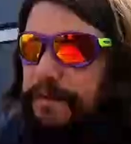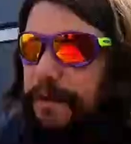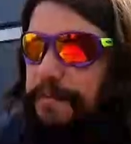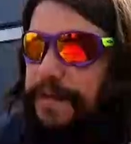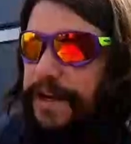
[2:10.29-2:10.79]

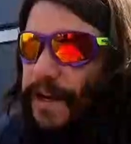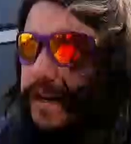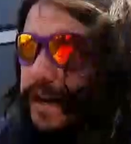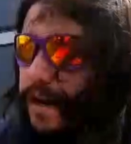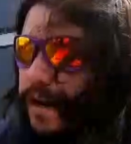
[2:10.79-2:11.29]
a
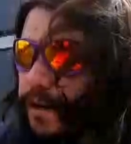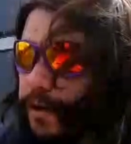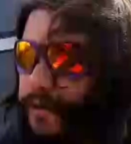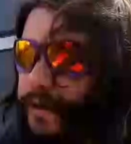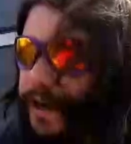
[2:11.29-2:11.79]
mini
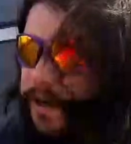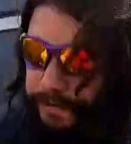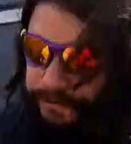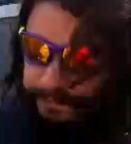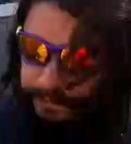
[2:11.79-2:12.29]
kind
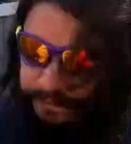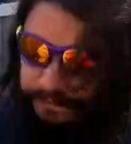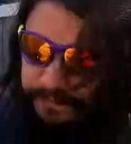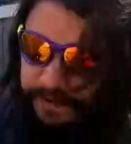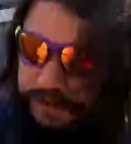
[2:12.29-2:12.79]
of,
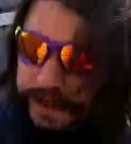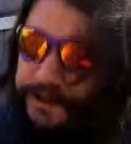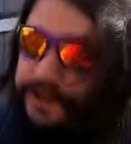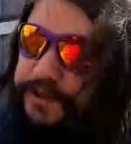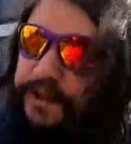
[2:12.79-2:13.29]
it
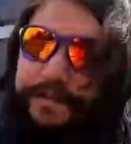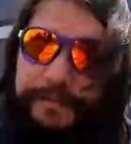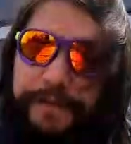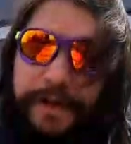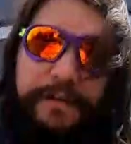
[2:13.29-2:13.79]
just
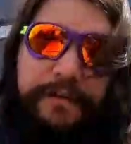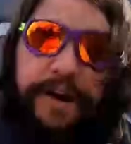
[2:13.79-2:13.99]
doesn't fit,